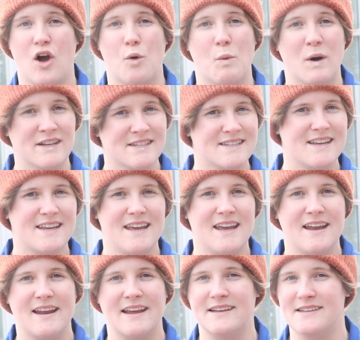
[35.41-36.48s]
Once the
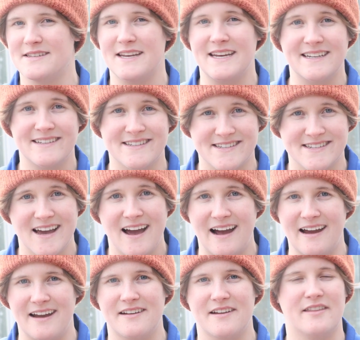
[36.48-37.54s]
heat is
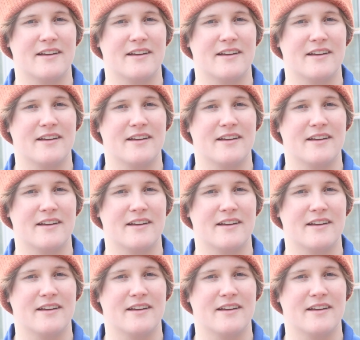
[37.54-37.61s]
inside,